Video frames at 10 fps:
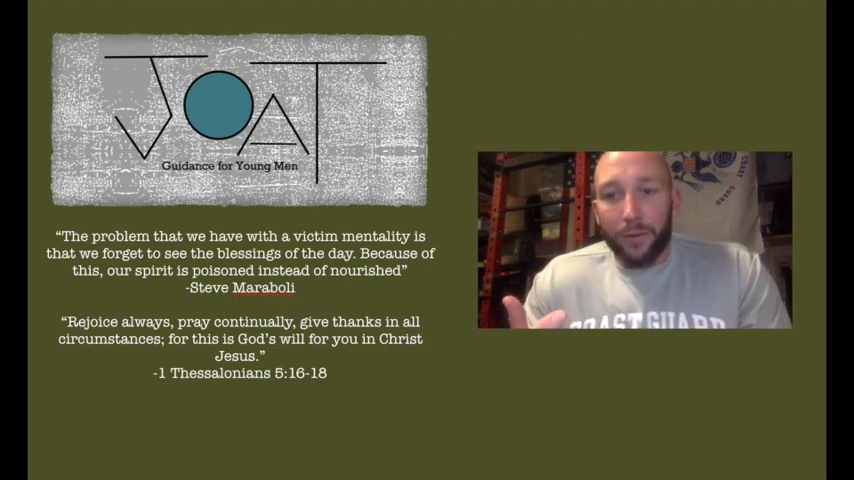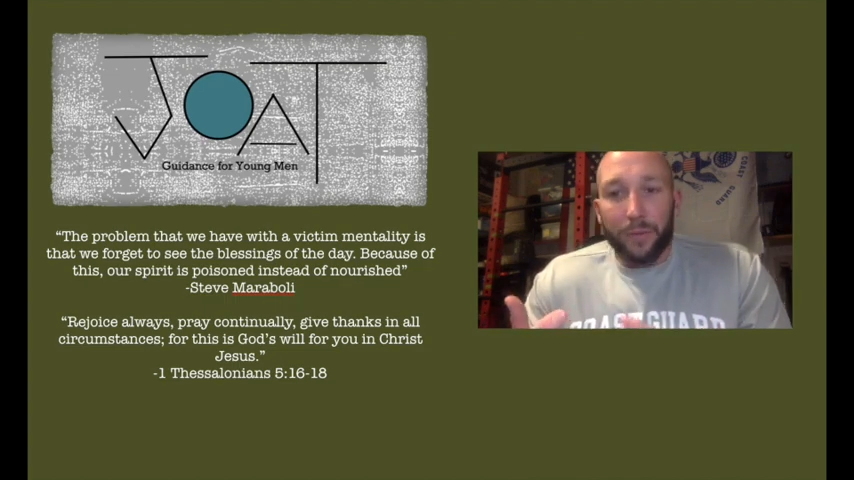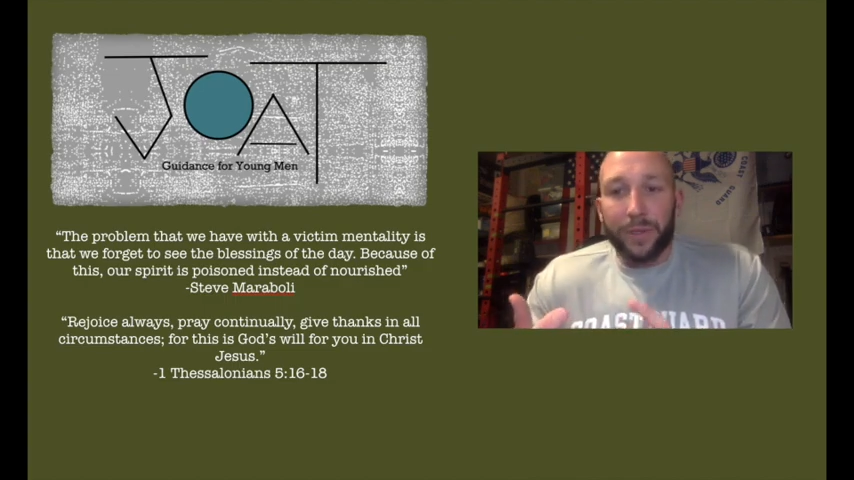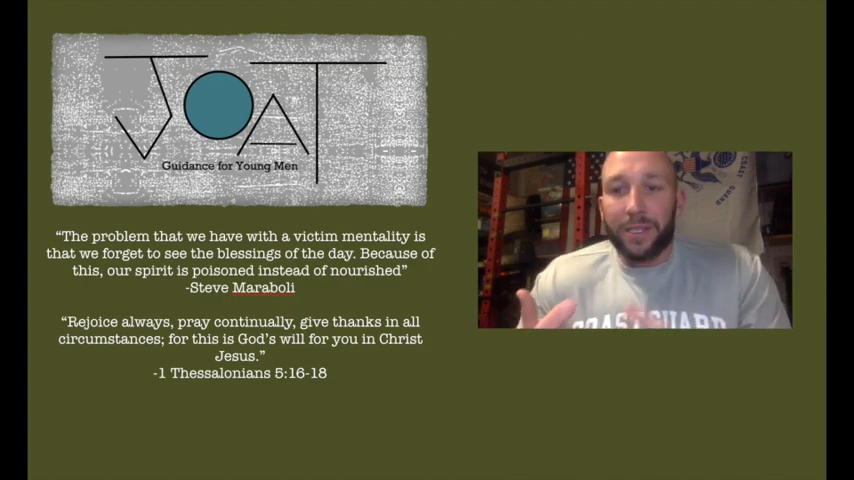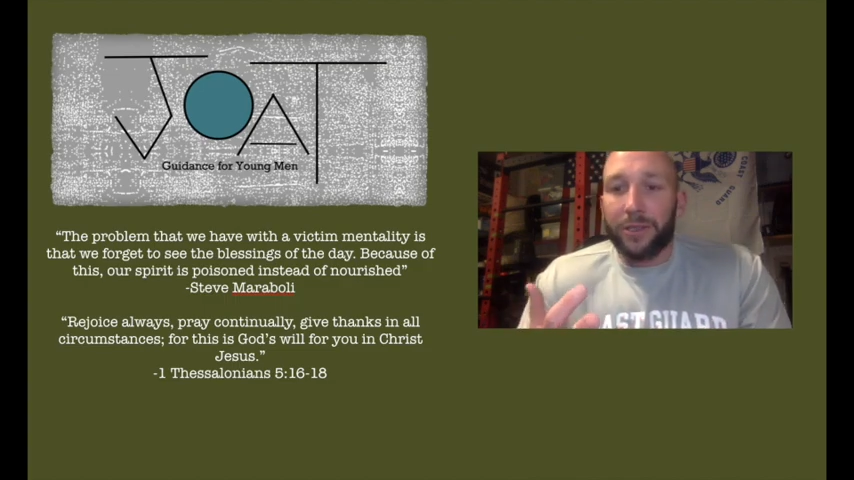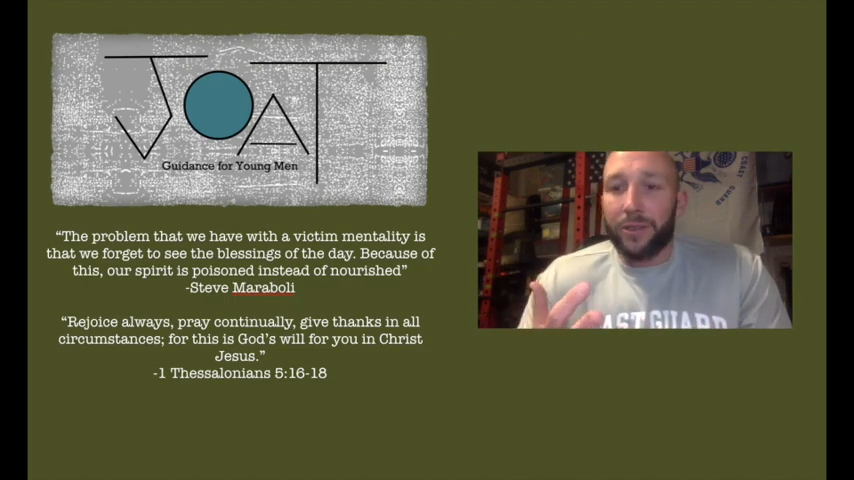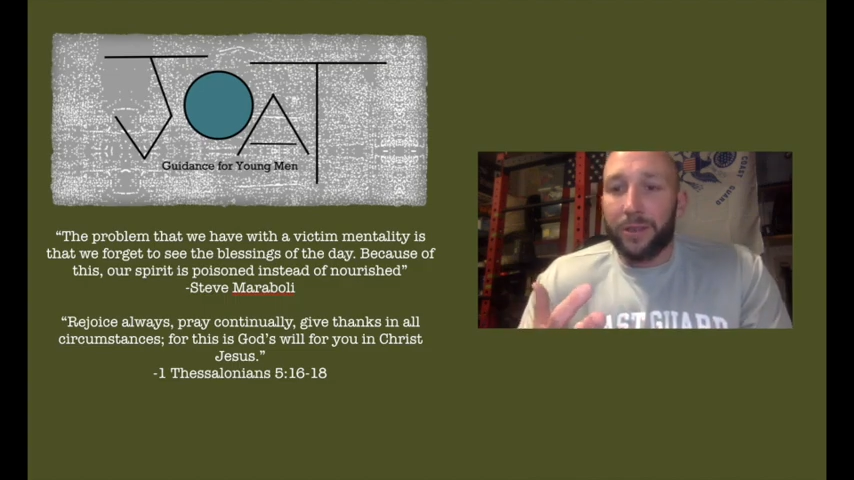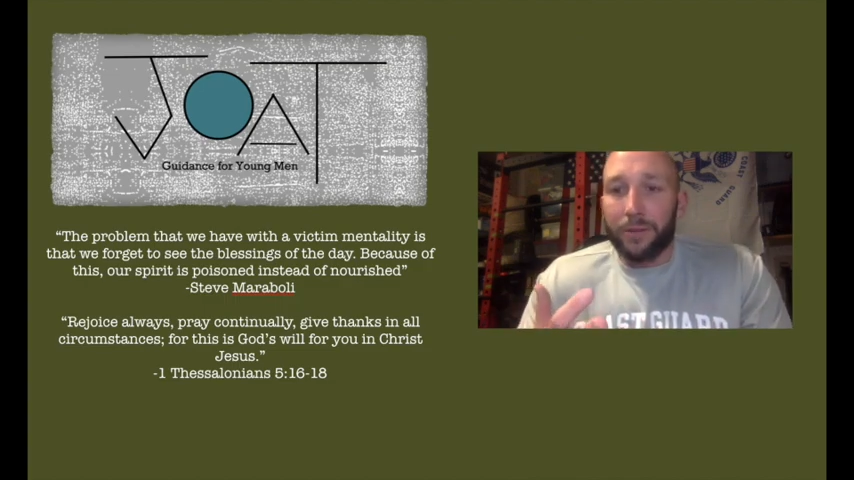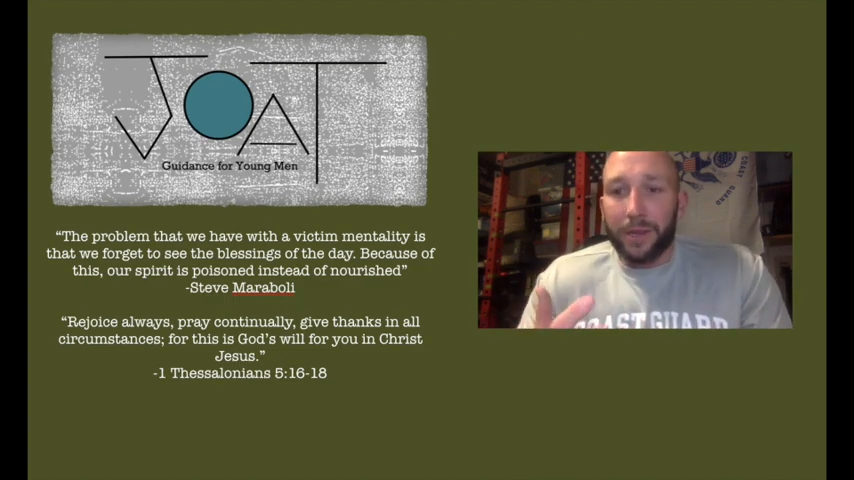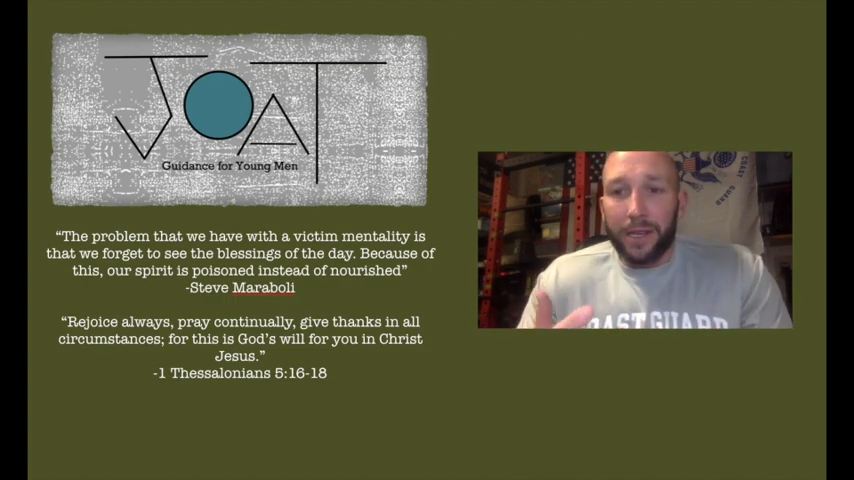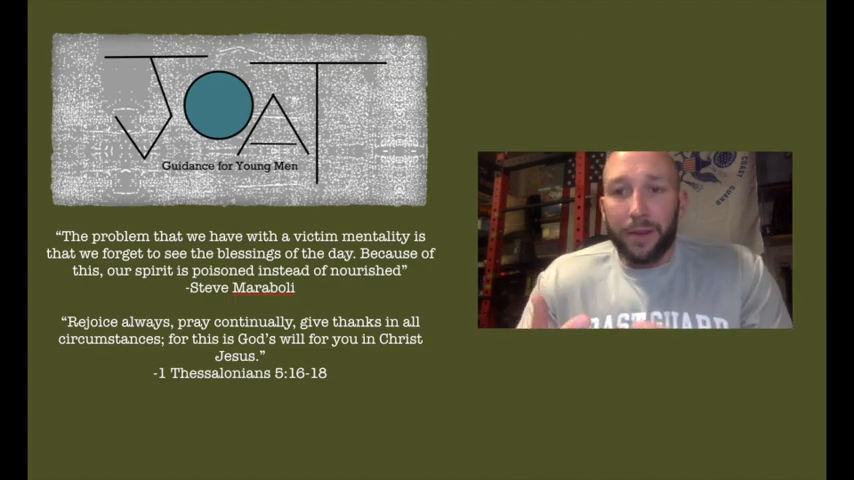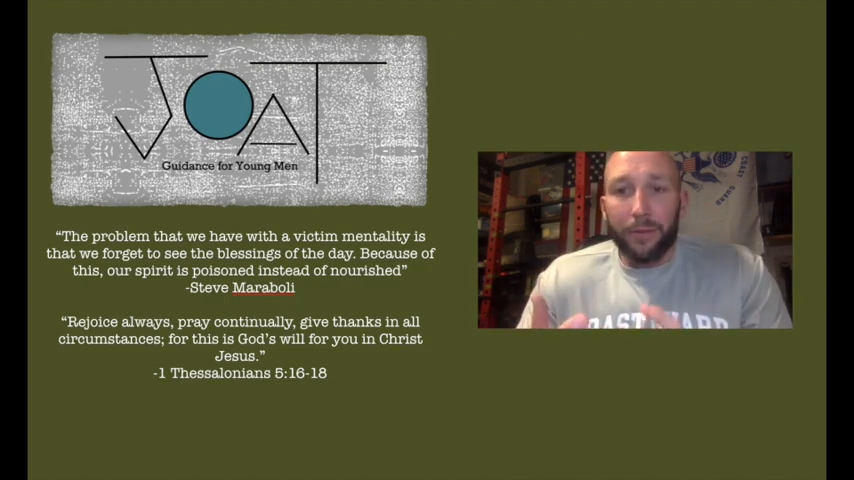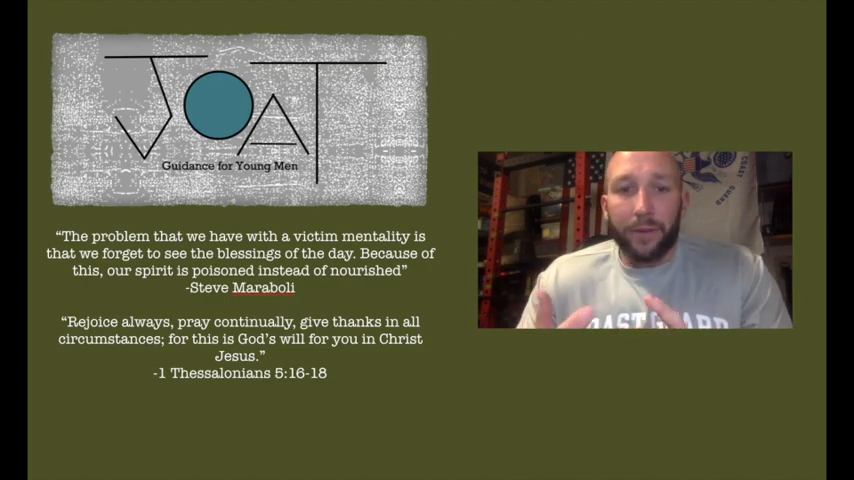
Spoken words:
or the position they're in,